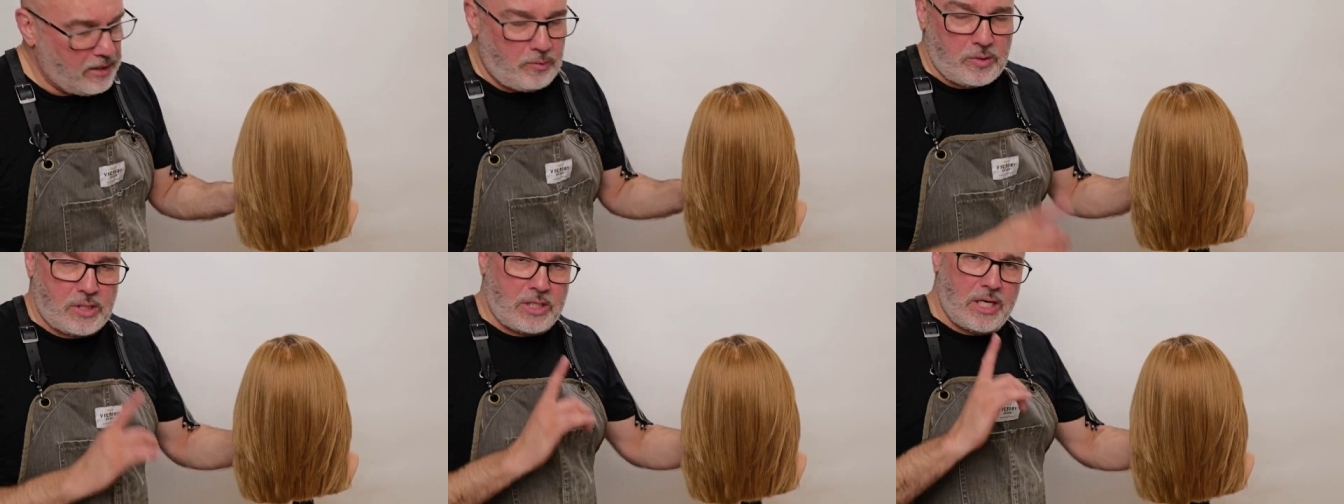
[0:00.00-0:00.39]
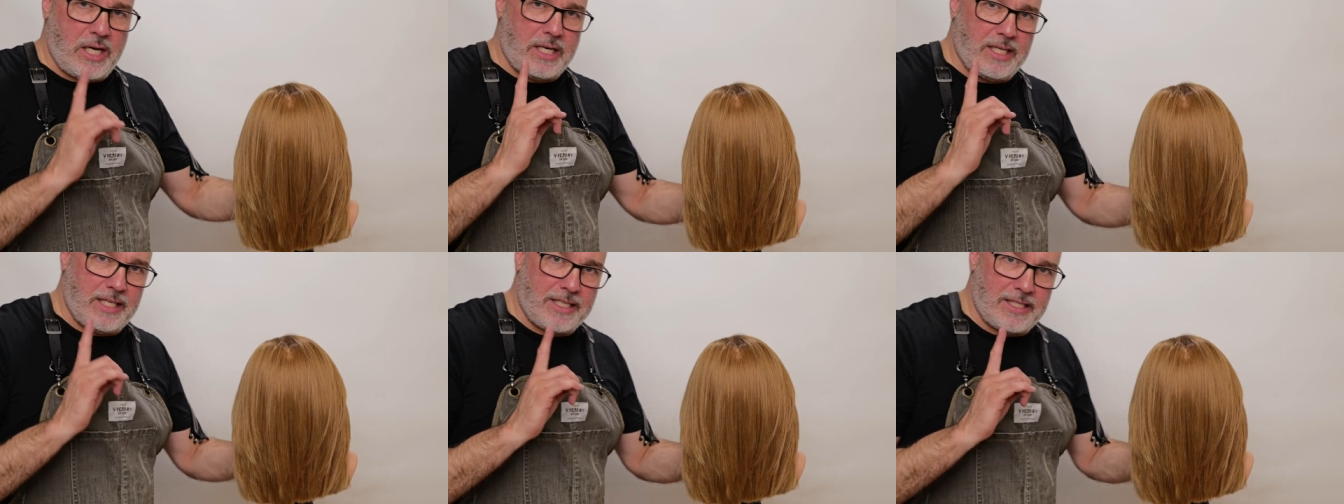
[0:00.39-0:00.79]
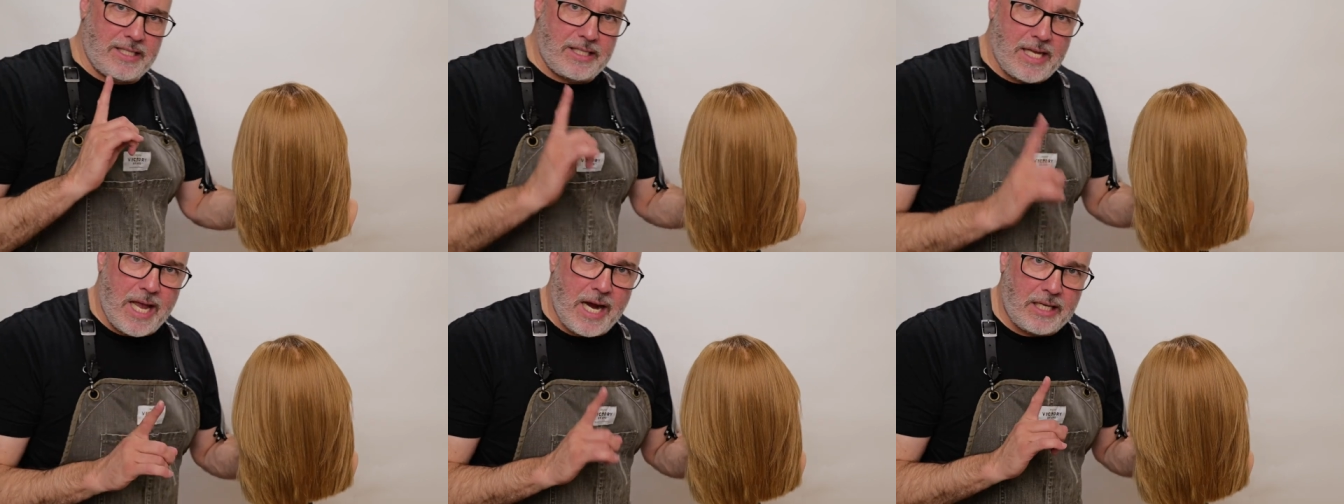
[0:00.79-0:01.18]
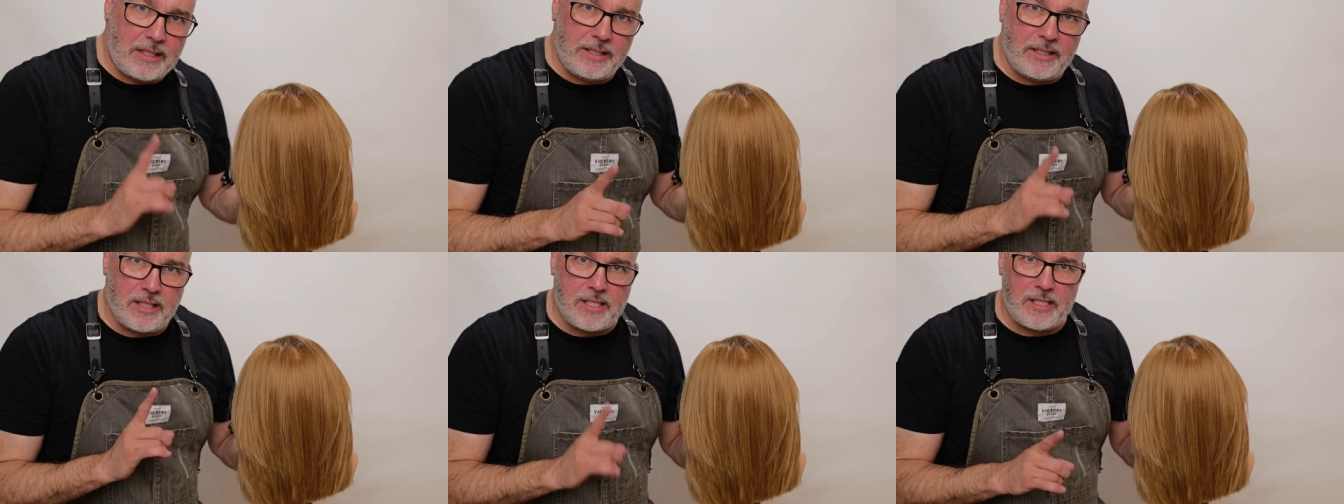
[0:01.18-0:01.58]
it was cut
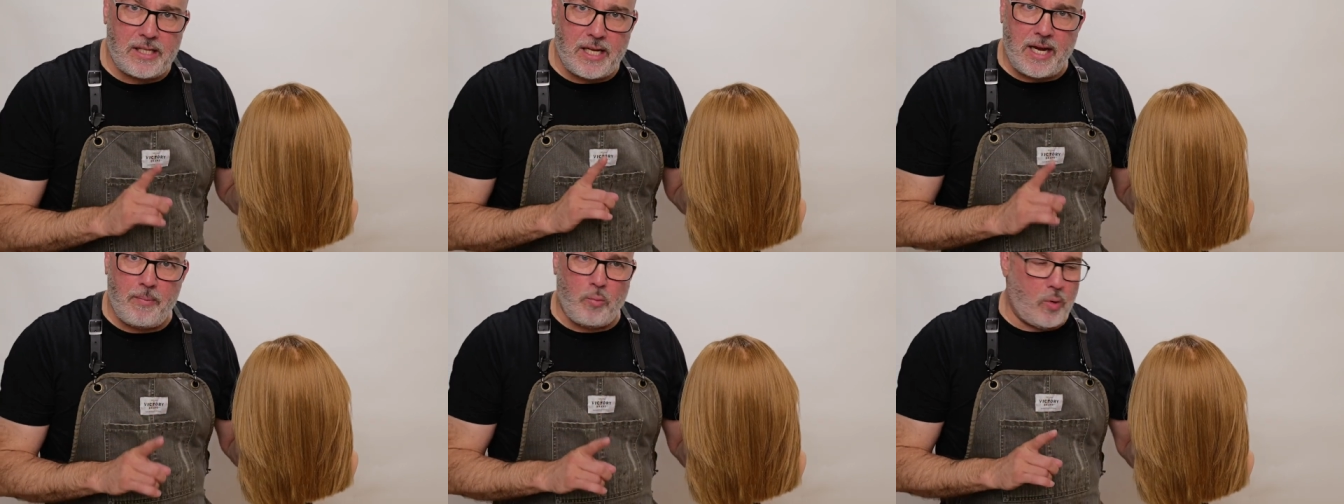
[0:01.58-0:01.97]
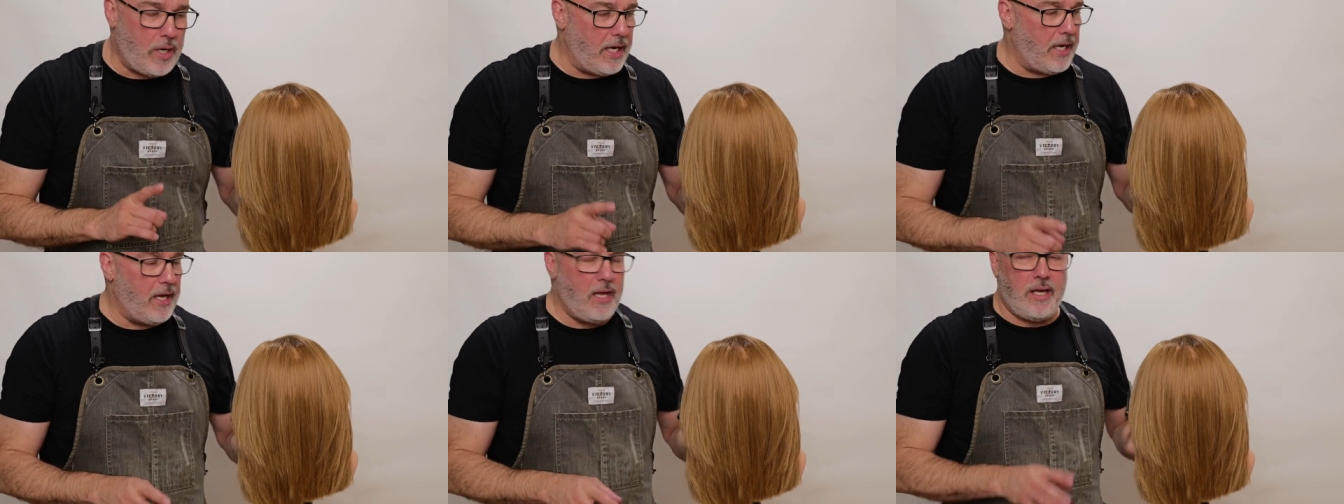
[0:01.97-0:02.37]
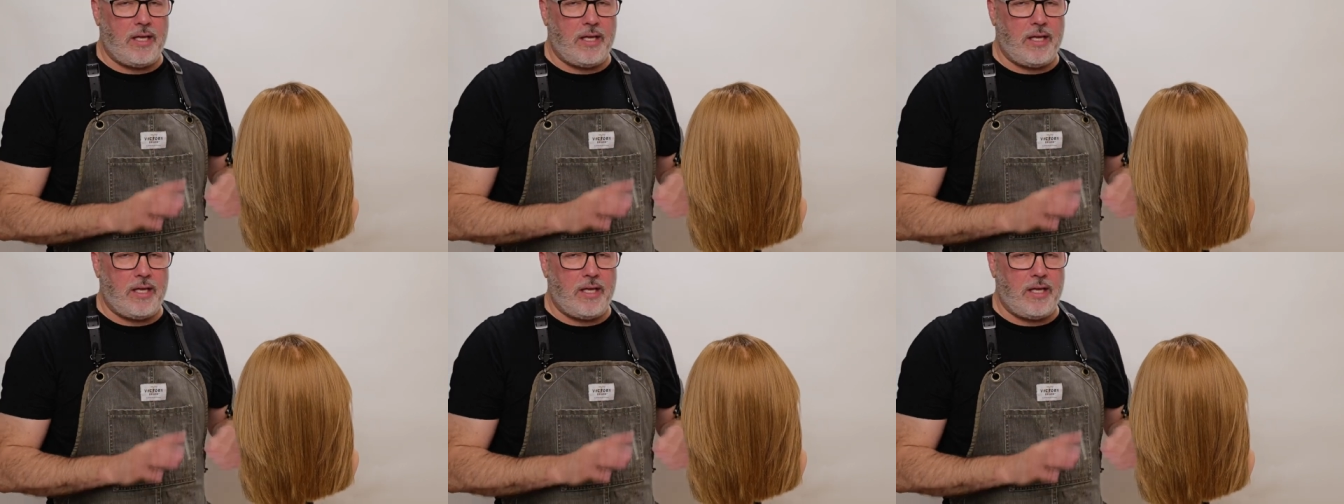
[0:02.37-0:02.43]
exactly the same way.